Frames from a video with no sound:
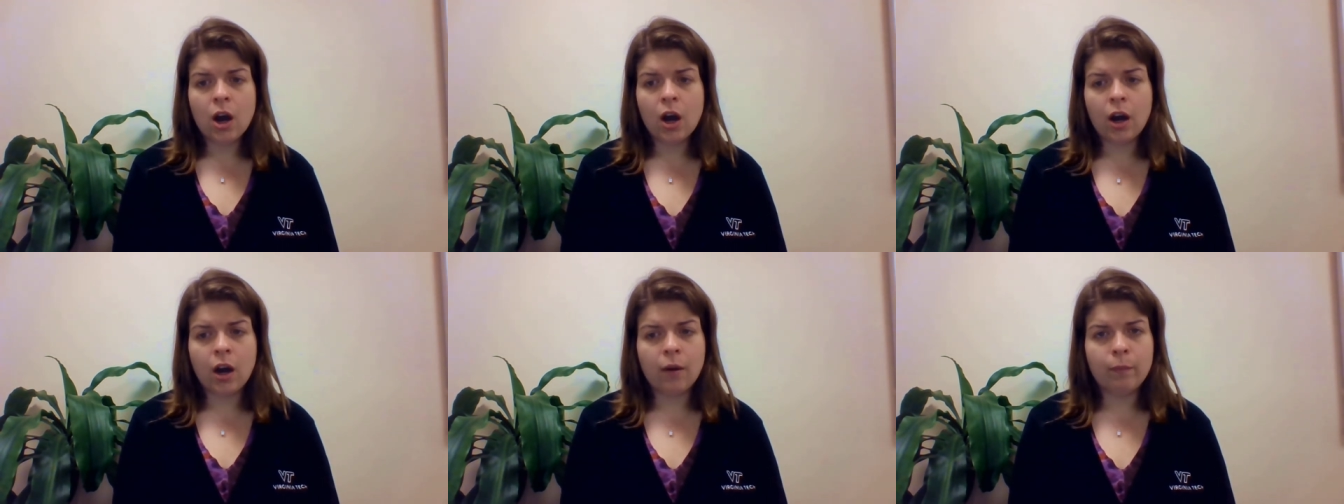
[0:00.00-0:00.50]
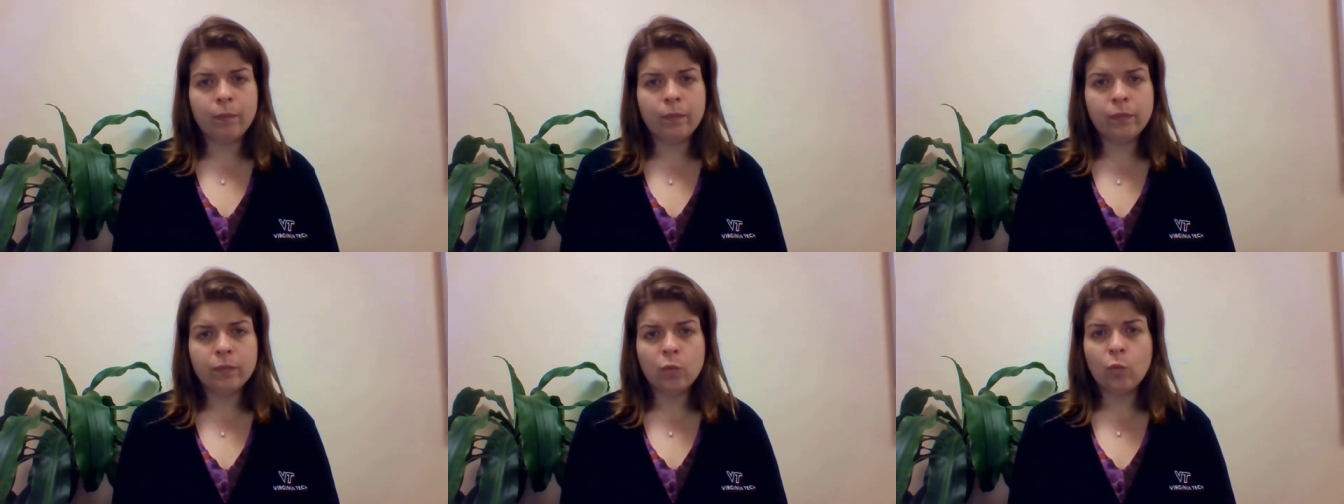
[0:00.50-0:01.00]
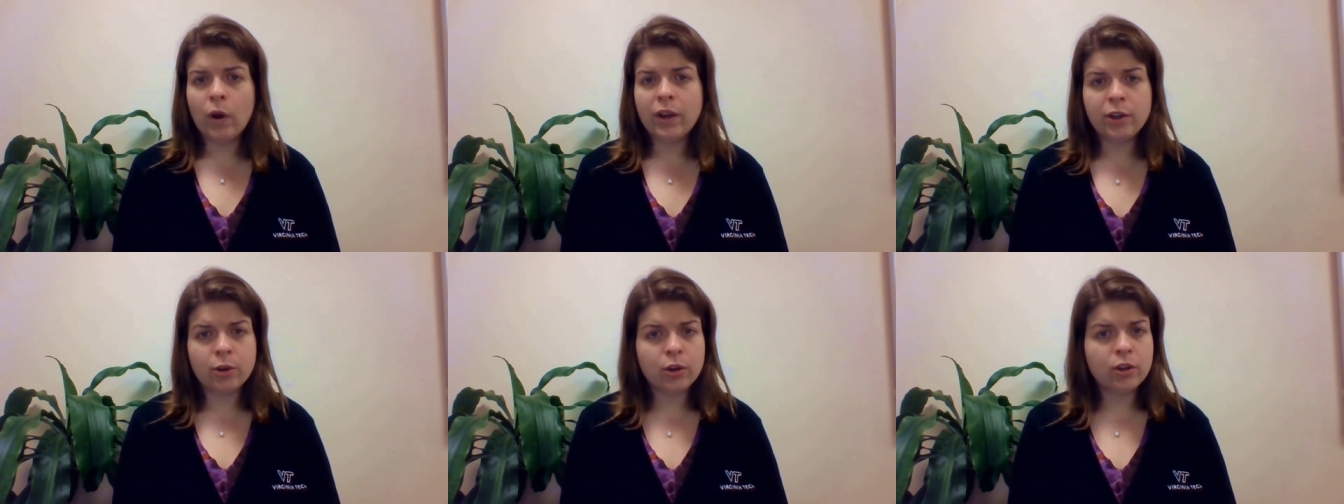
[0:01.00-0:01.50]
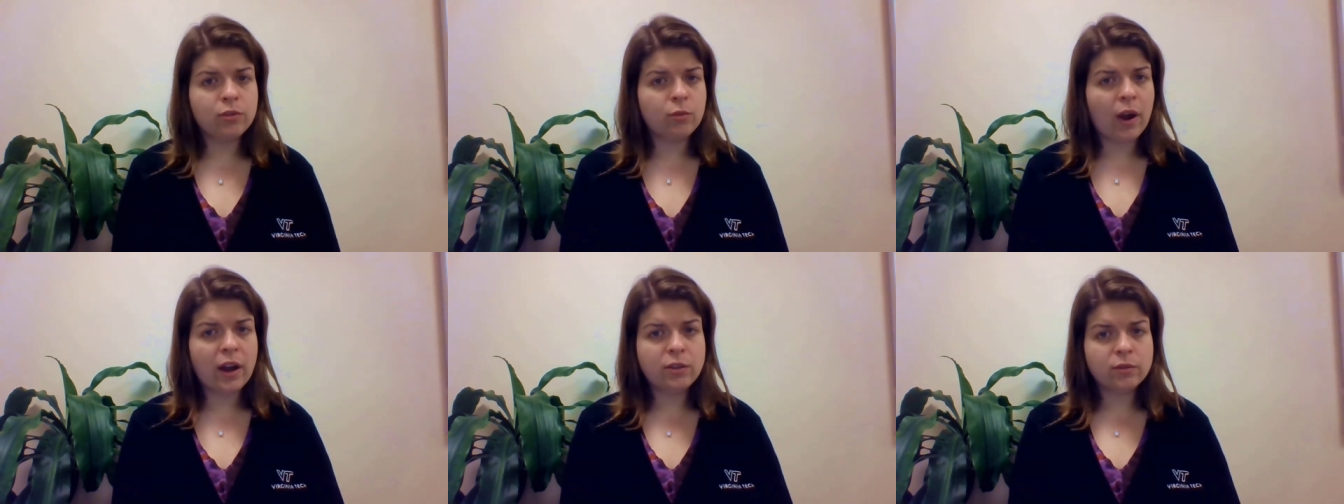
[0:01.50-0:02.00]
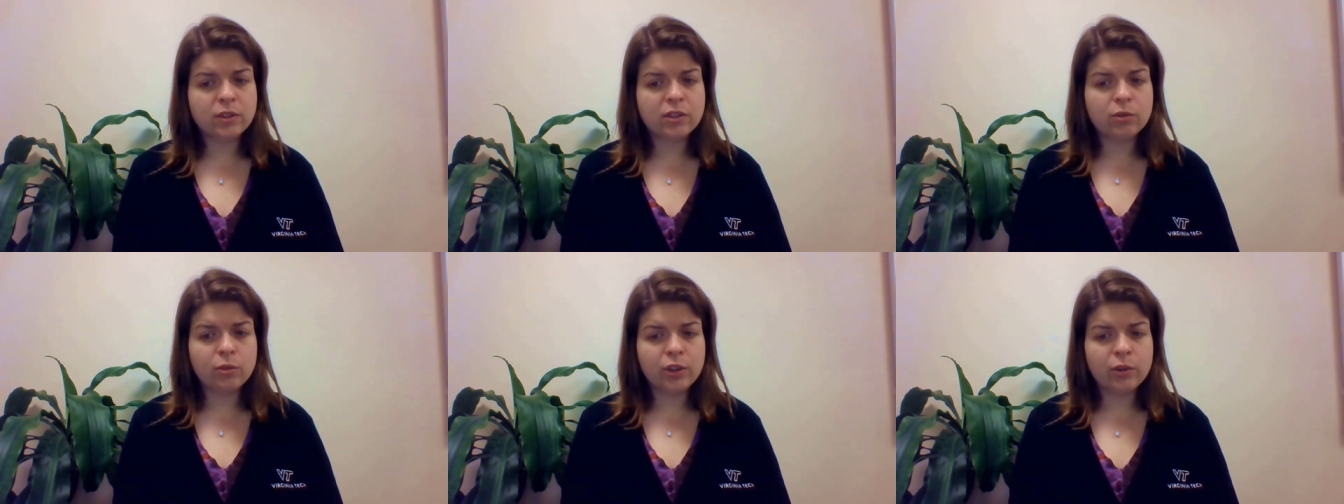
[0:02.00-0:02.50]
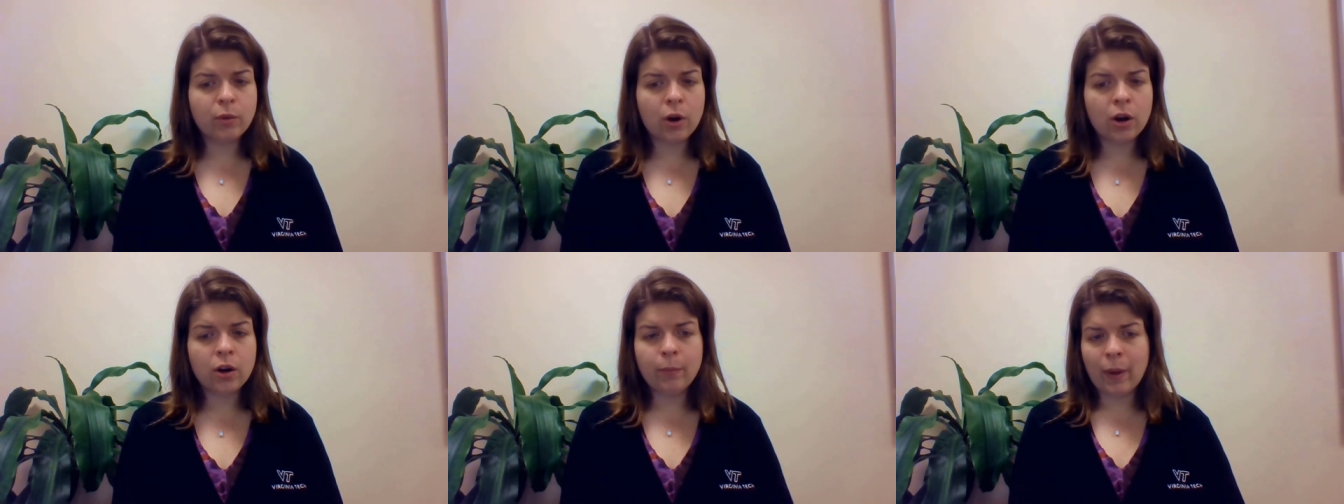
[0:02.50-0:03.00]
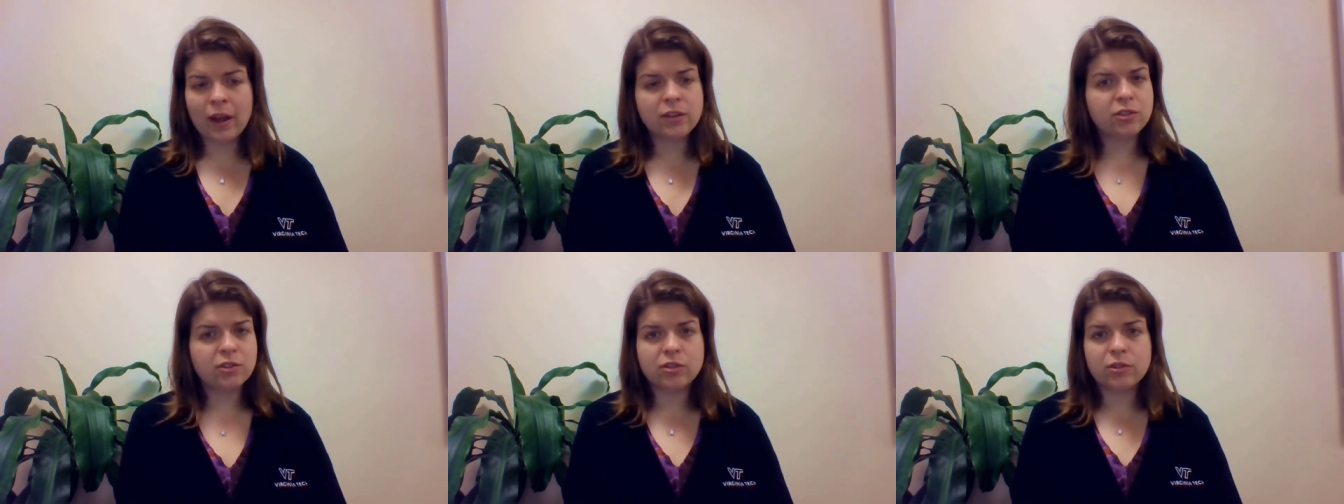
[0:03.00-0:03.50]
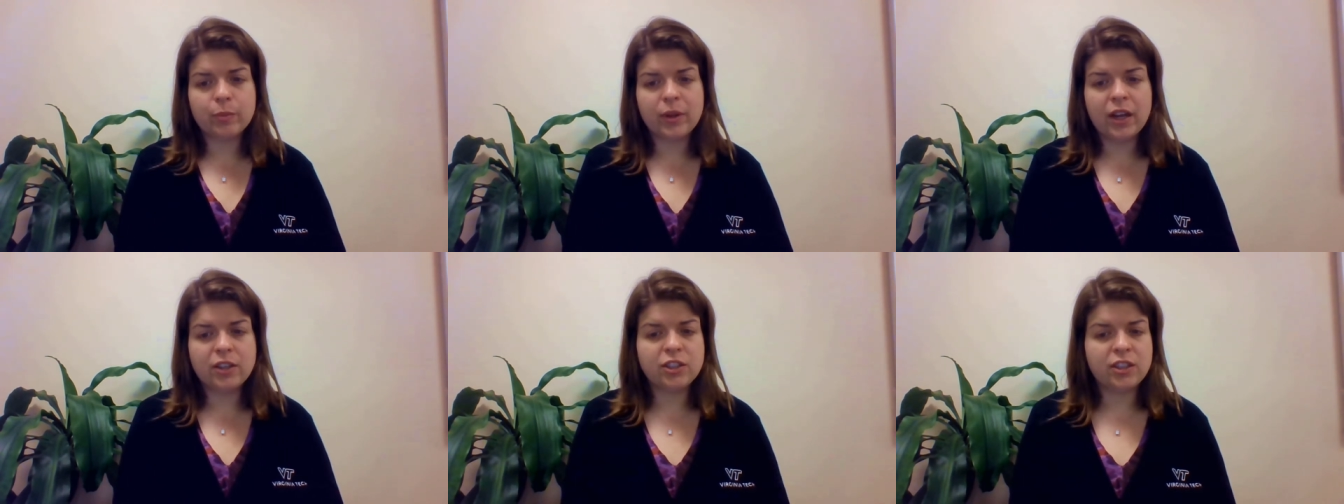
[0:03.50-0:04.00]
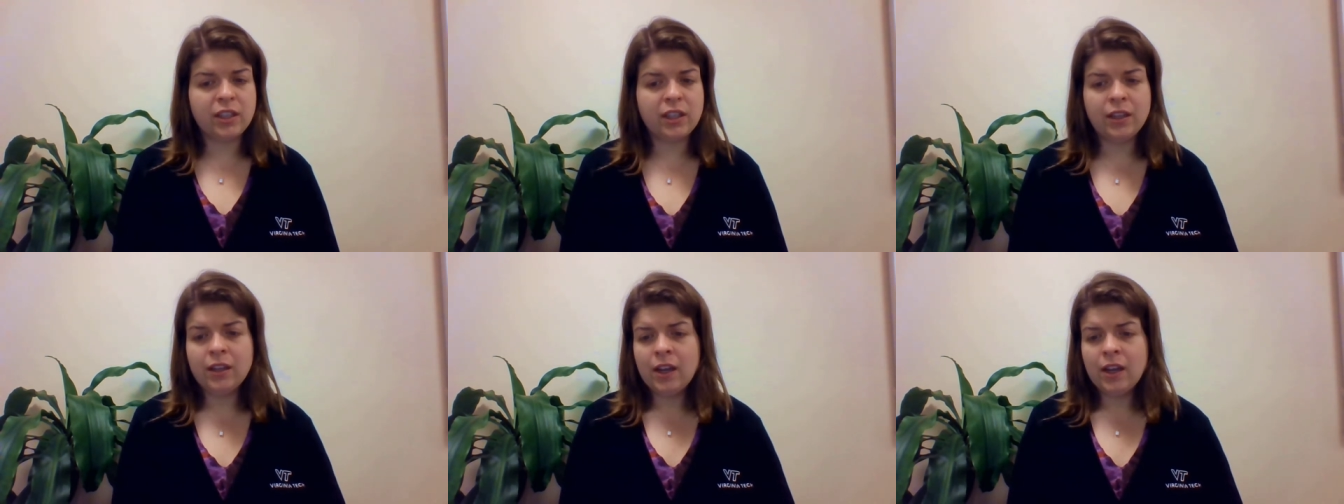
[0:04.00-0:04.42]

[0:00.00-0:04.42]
um, what you're in, graduate school you are, master's or PhD.